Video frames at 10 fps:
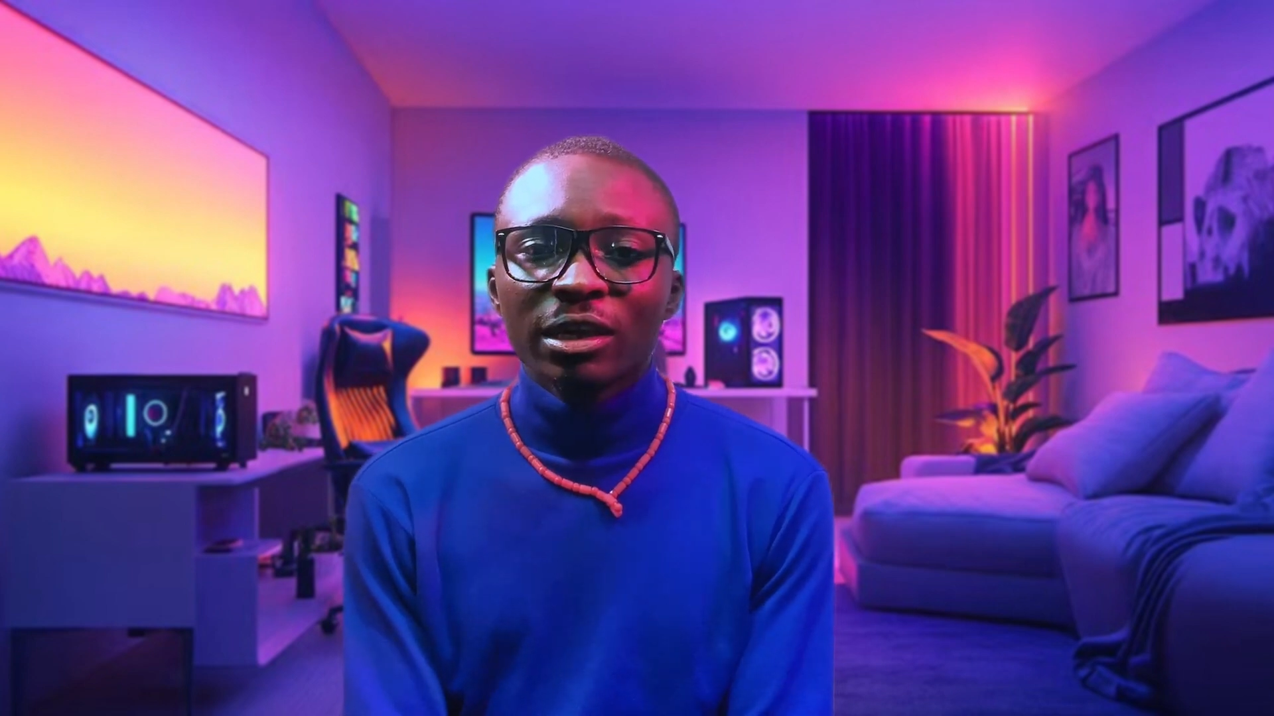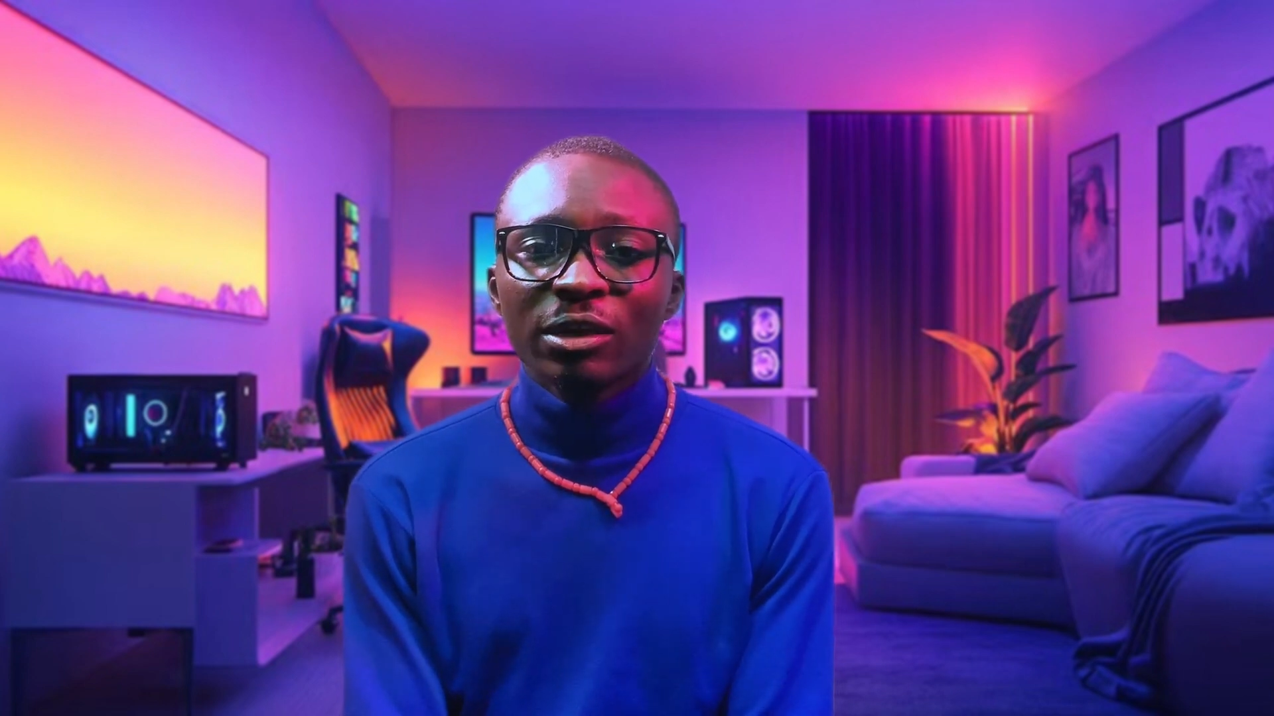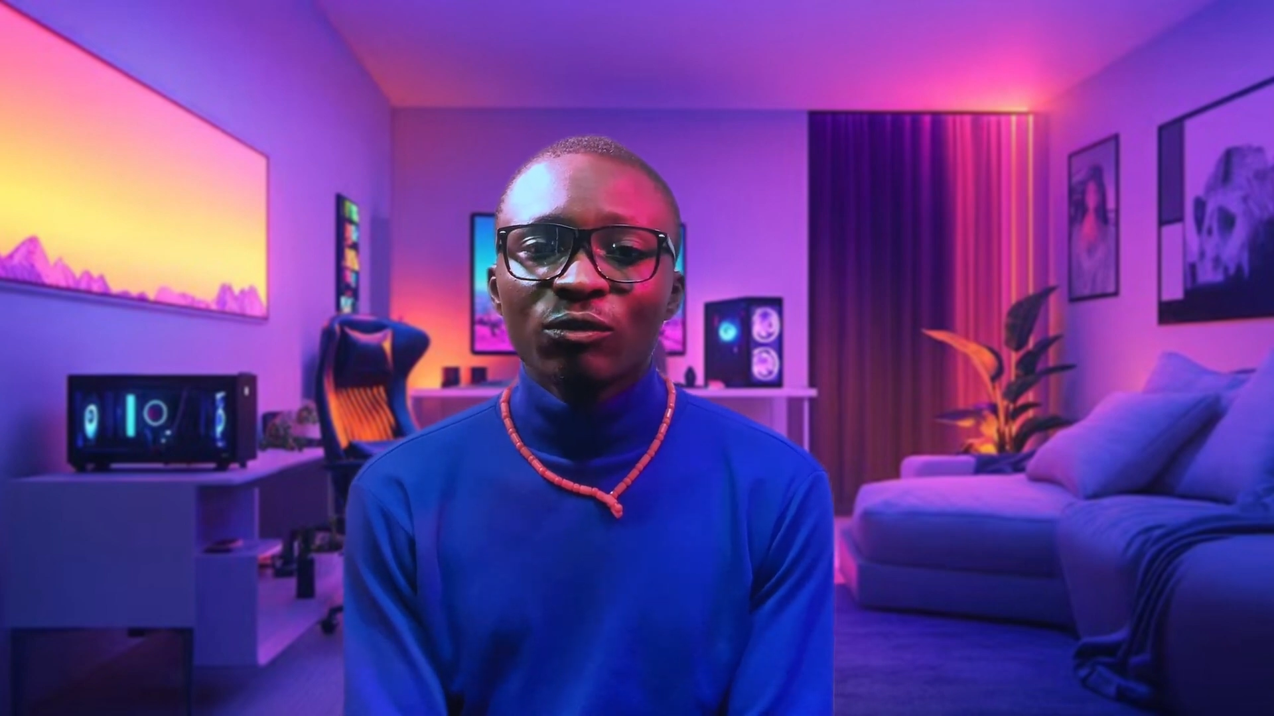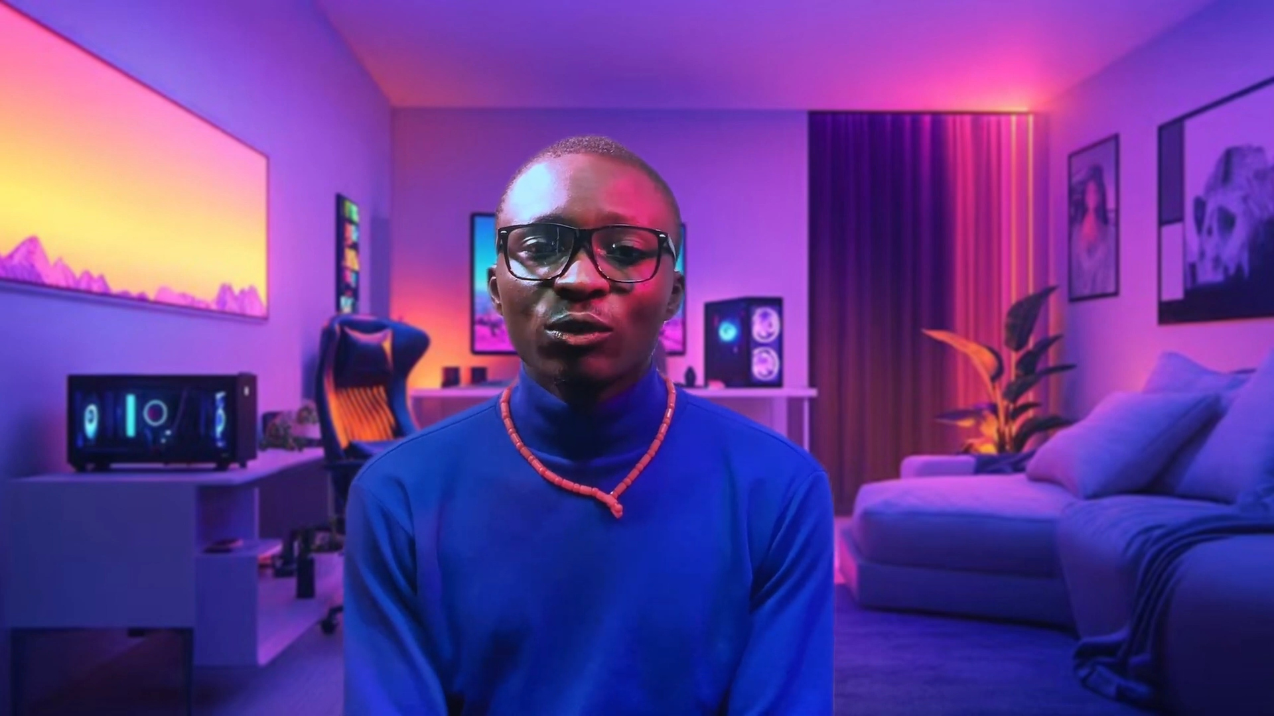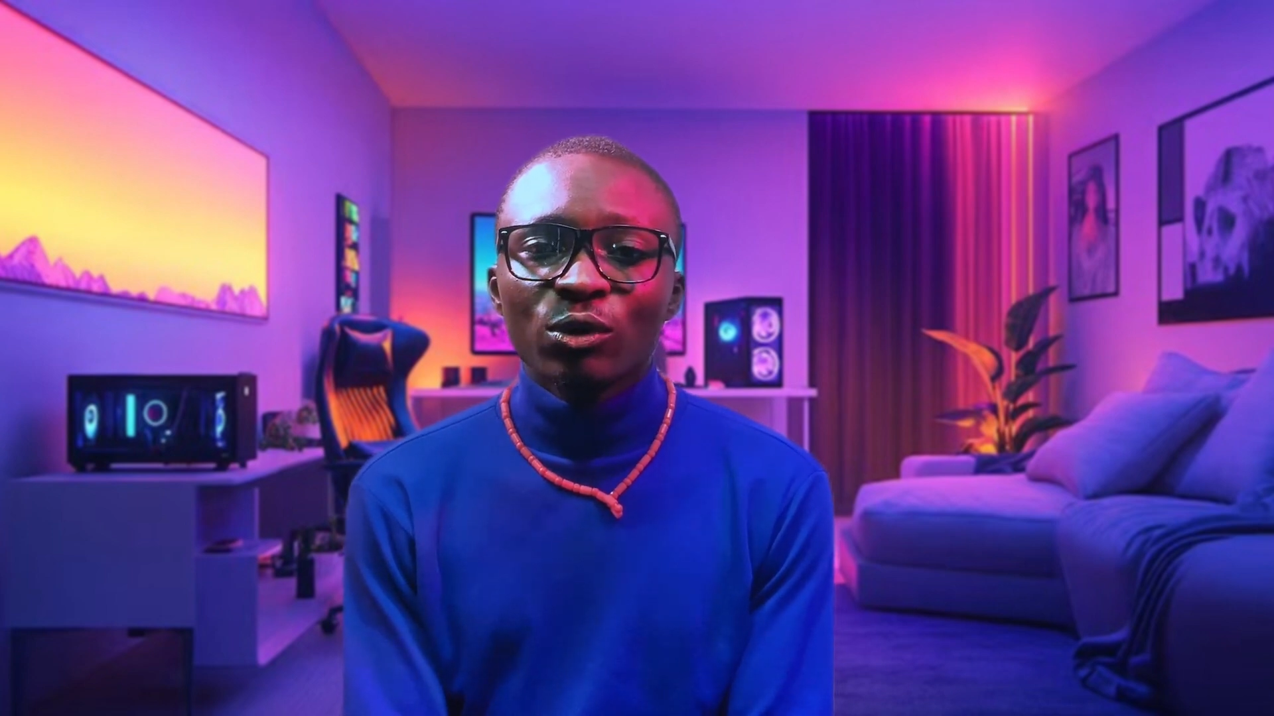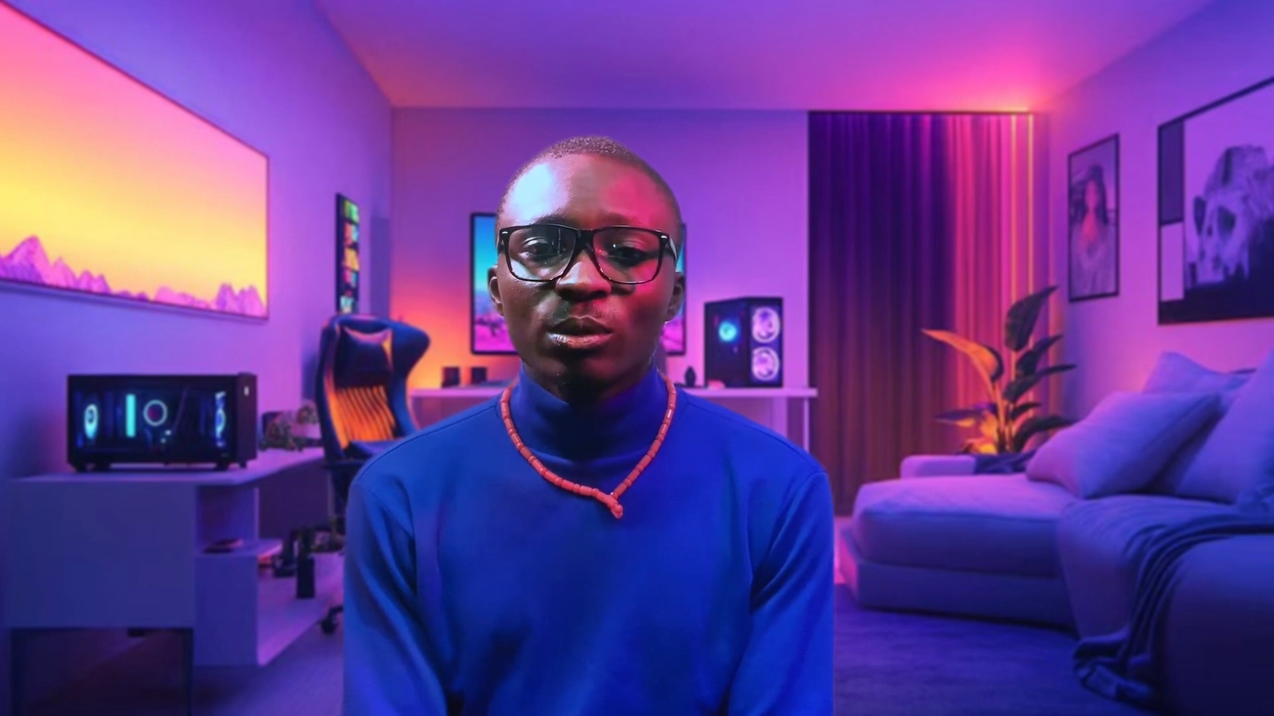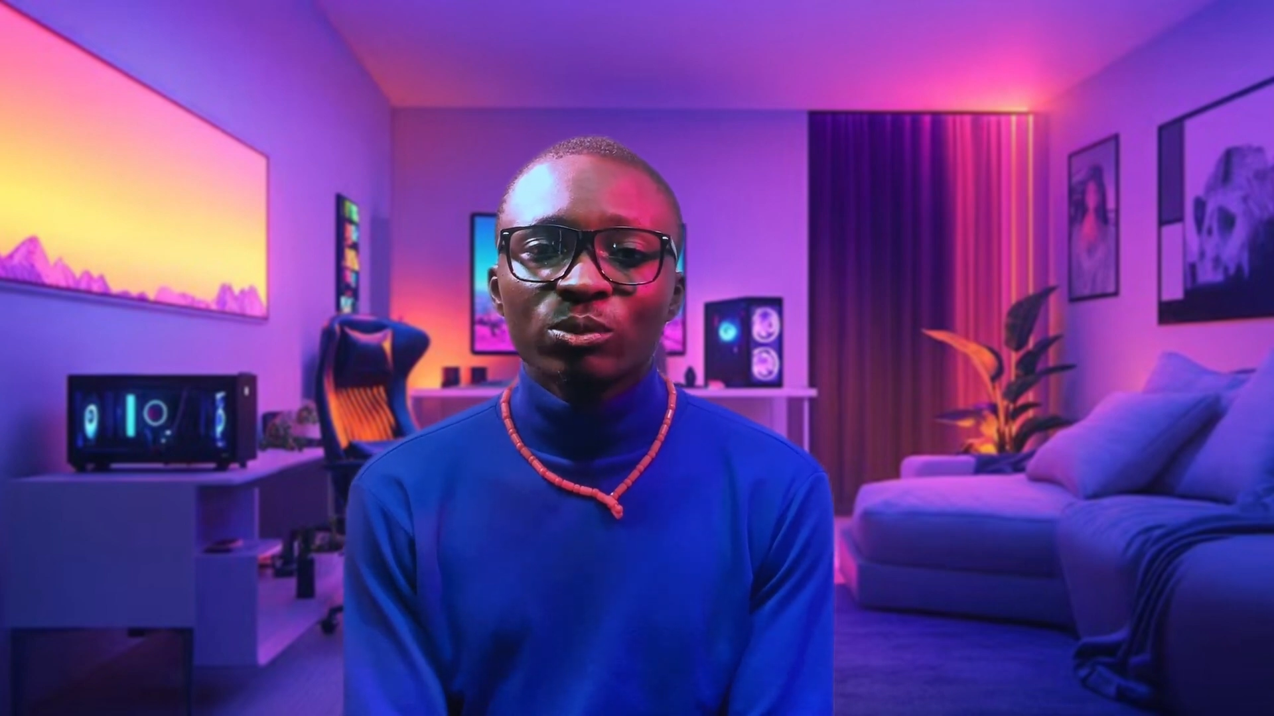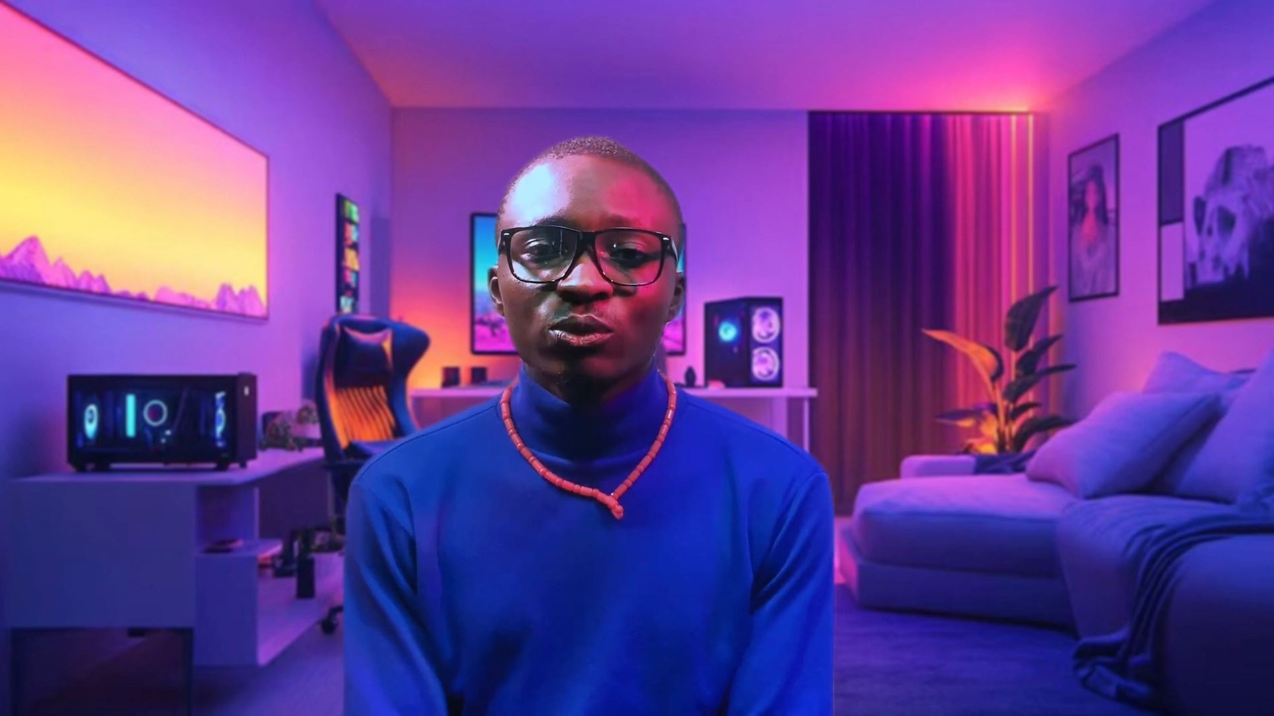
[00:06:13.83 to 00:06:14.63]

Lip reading: If you come